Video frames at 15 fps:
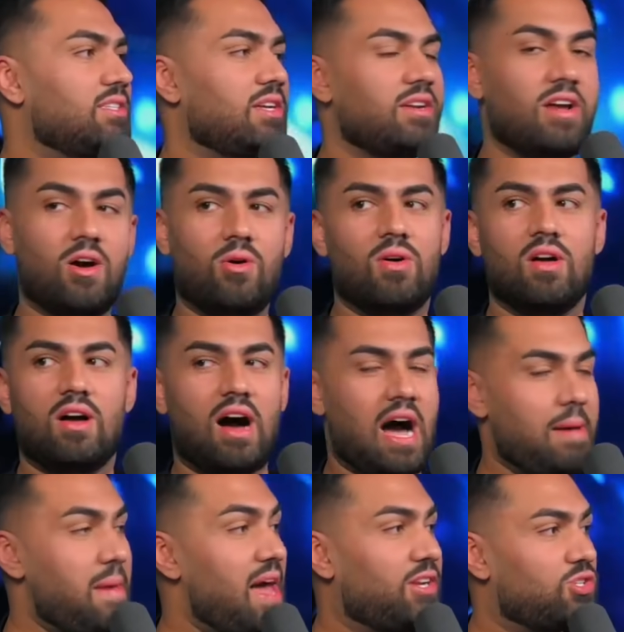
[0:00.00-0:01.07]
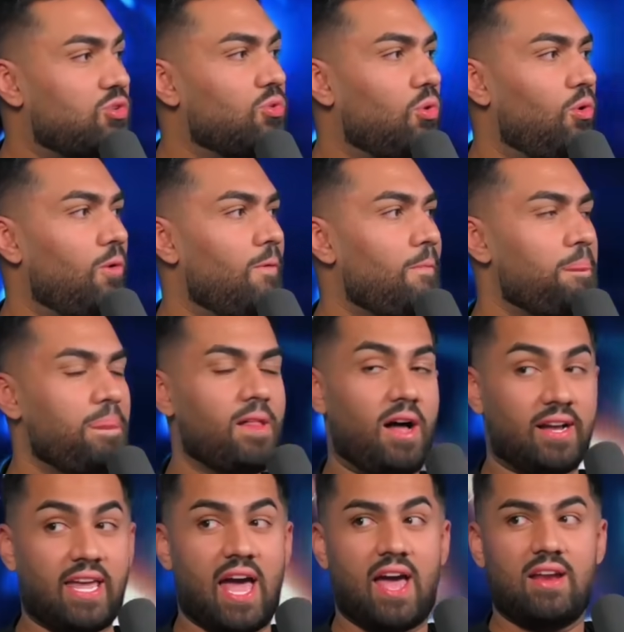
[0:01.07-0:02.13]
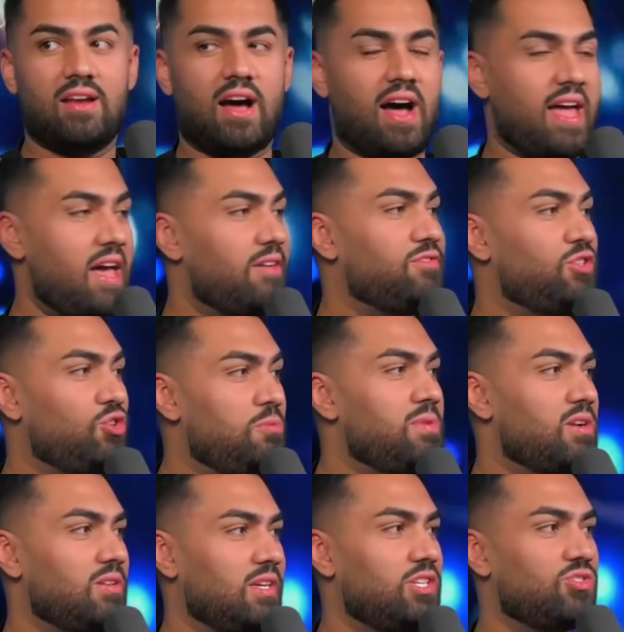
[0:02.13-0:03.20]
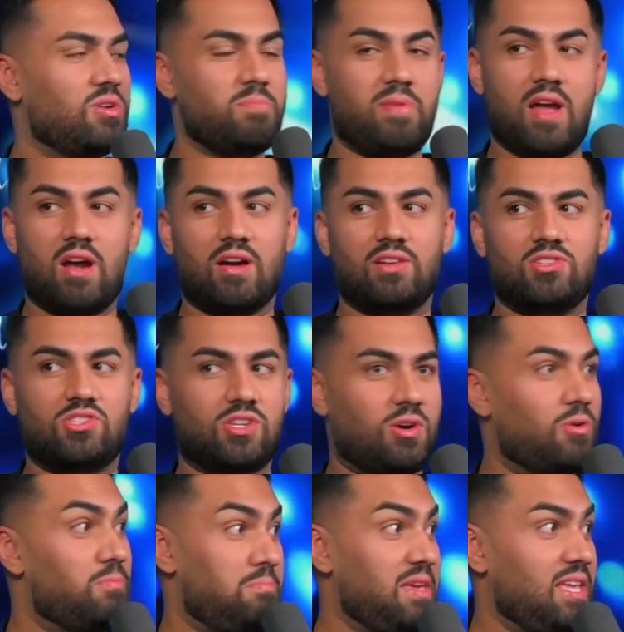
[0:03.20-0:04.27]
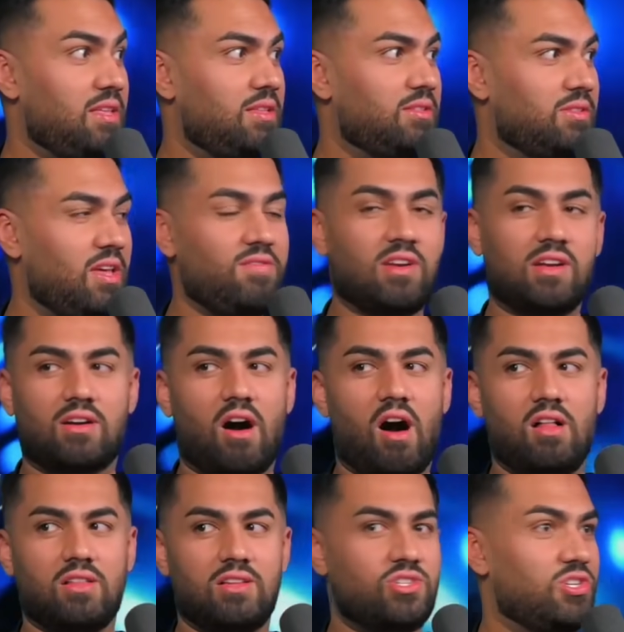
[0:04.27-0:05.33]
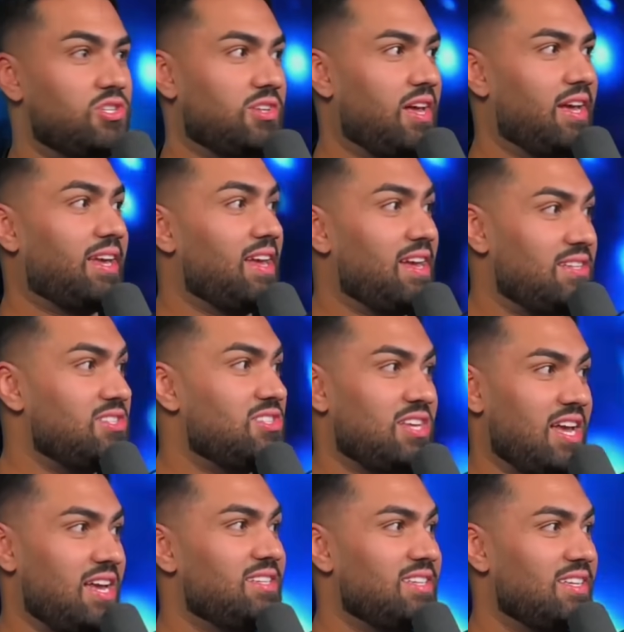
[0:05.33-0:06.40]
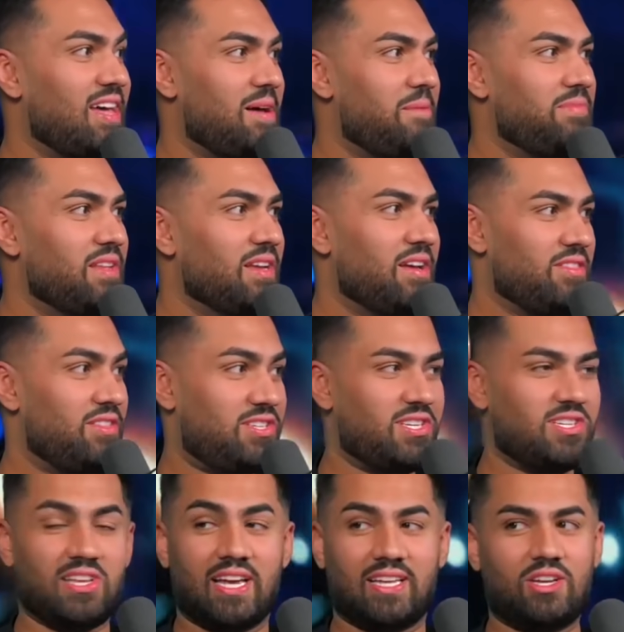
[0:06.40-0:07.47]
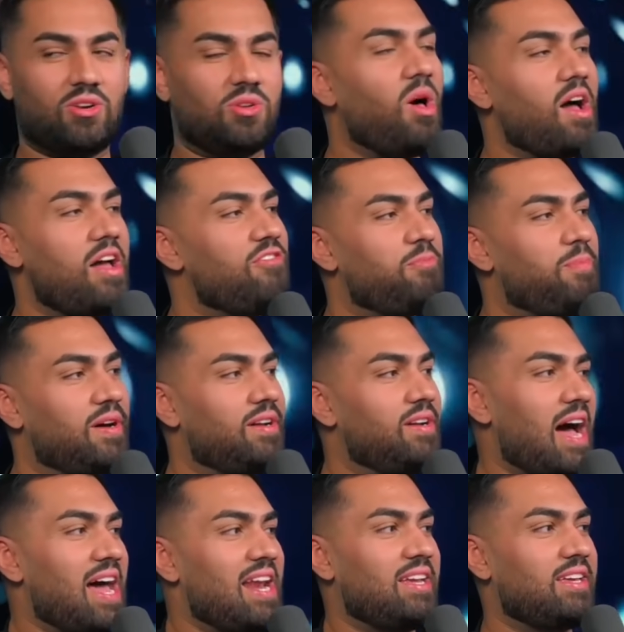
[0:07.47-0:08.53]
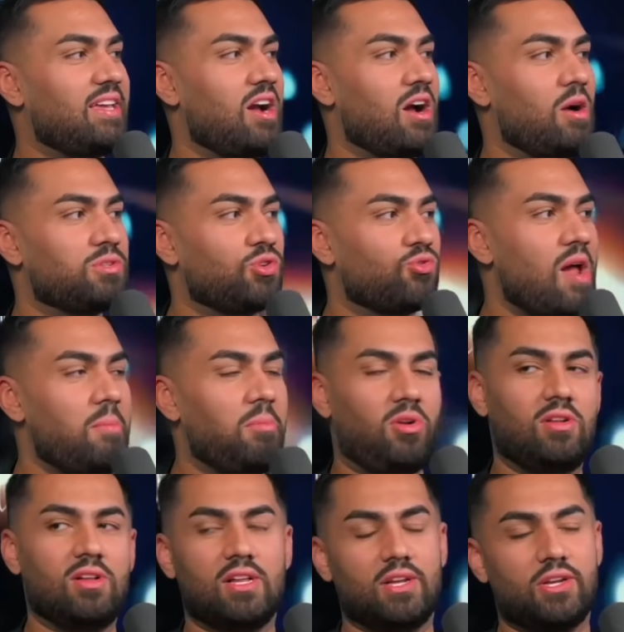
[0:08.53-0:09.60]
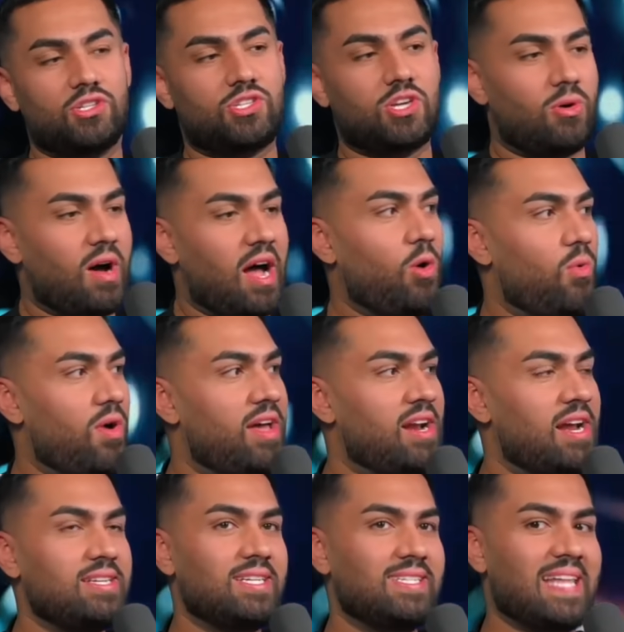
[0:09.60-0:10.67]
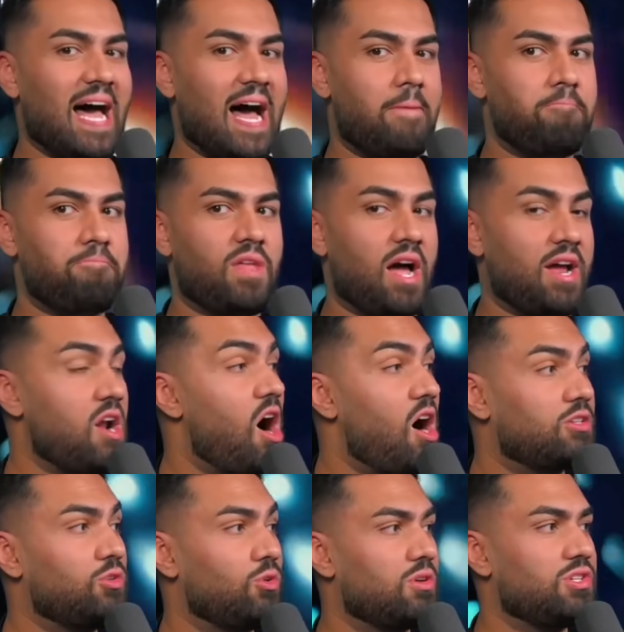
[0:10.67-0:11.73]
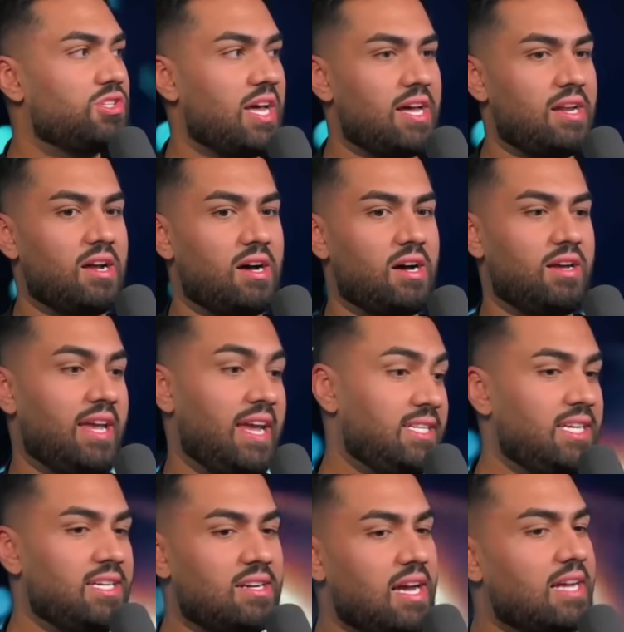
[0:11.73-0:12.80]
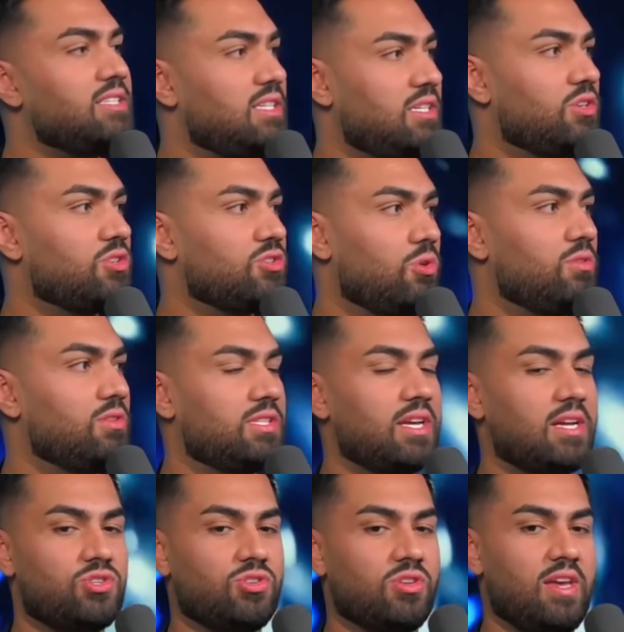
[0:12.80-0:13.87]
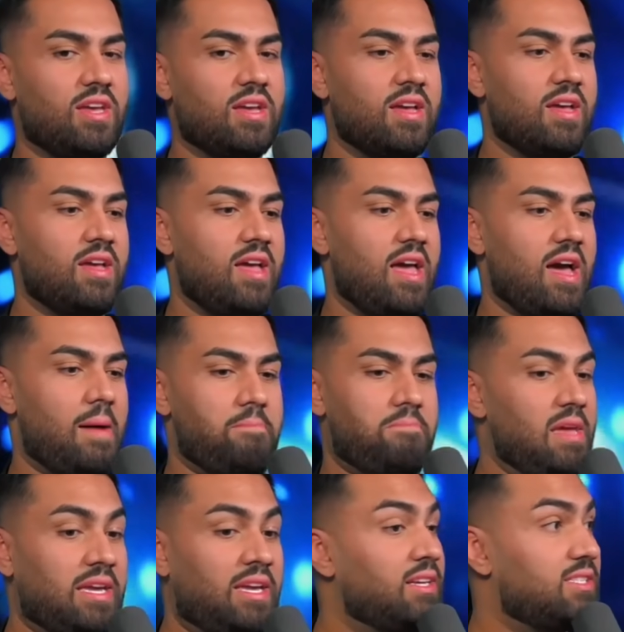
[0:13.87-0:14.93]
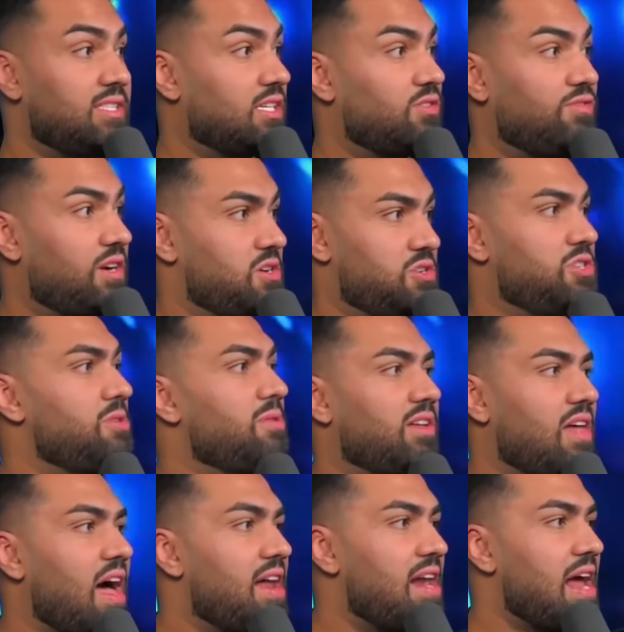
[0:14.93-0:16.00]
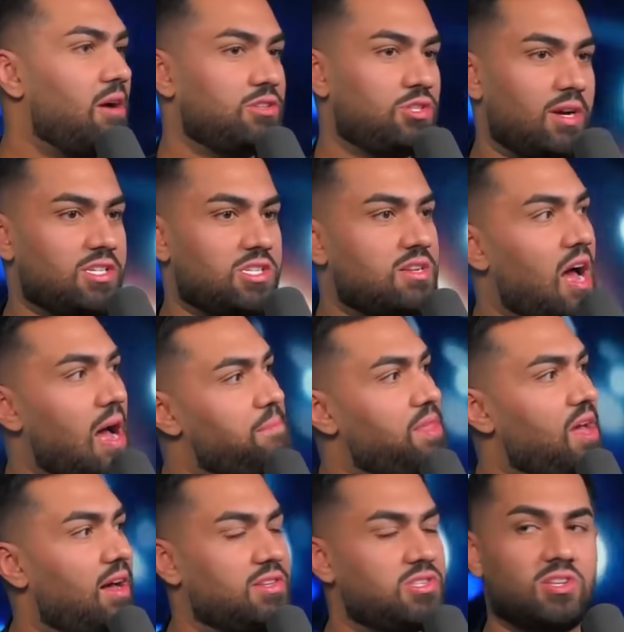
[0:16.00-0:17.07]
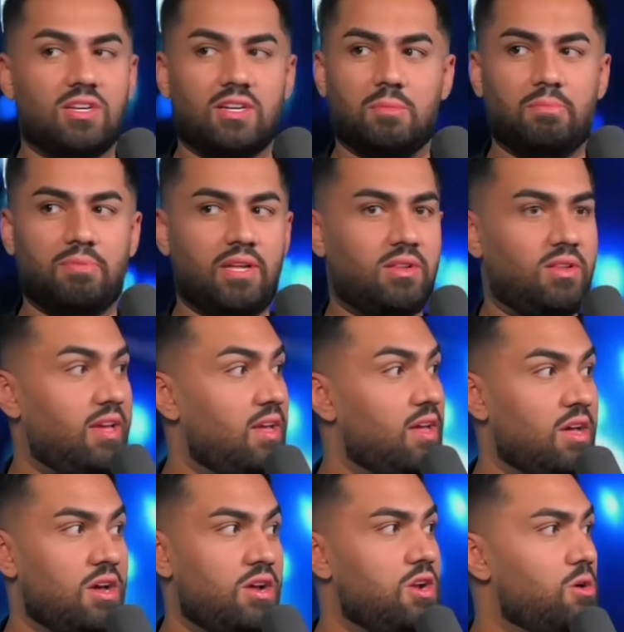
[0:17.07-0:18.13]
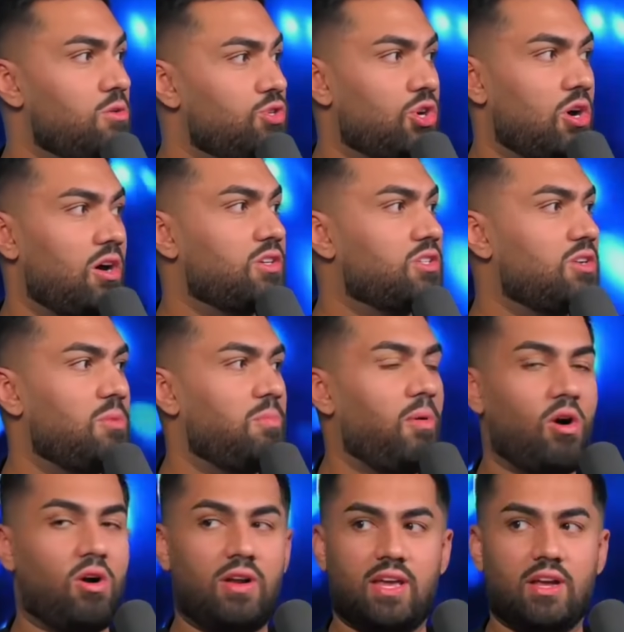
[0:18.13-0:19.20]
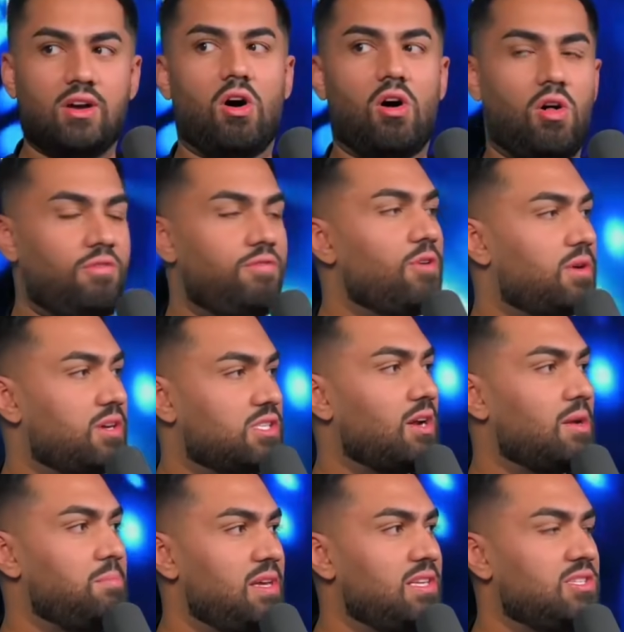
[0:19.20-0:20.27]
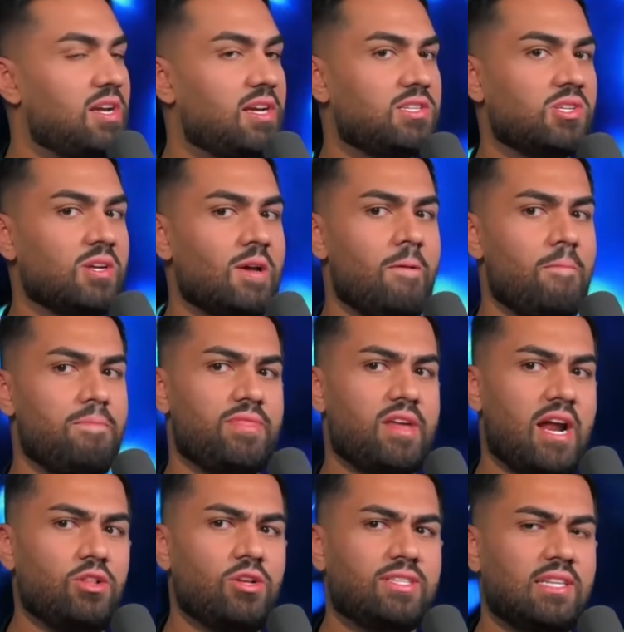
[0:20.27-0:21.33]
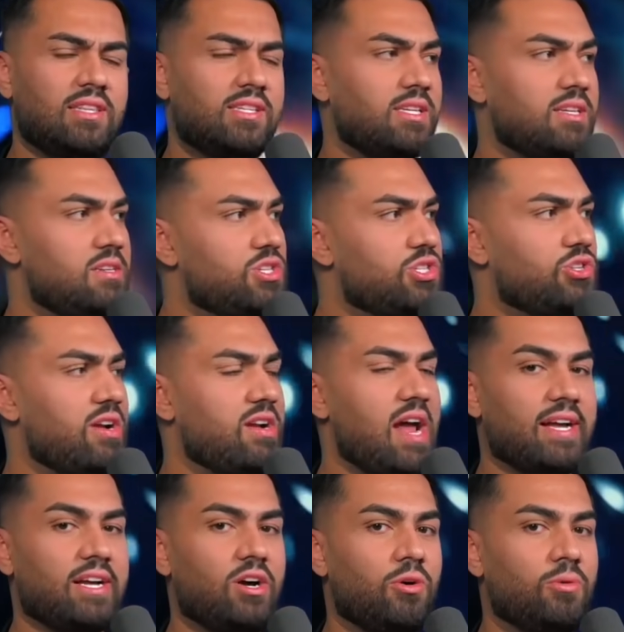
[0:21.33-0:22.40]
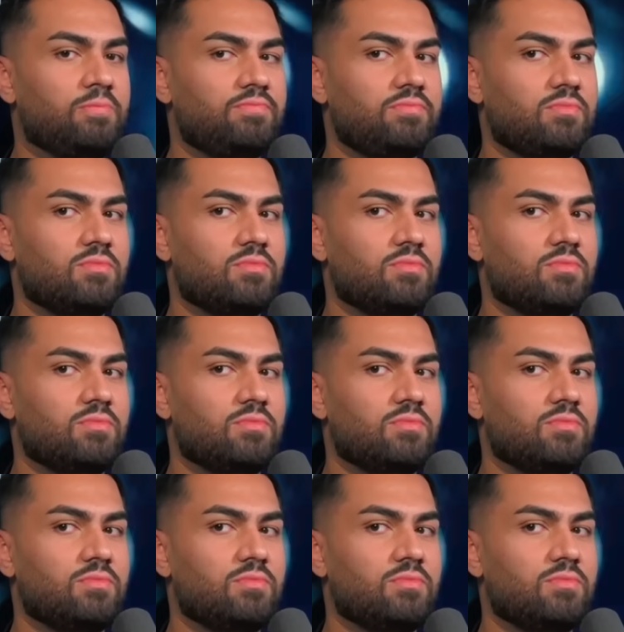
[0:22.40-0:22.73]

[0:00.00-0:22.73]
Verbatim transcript: I mm-hmm. said, no, I'm out of school. Again, I have two Middle Eastern right. parents, so me leaving college is like insane to Crazy. them. Yeah. This is like their life, but right. I didn't care. I was a rebel. Right. So I went and I did that. I knocked doors at uh, eighteen and nineteen years old, mm-hmm. essentially. I'm making six figures doing that right. now. So I stopped the hustling completely. No drugs, no partying, all focused on business. Mm-hmm. Then I looked at this industry and I go,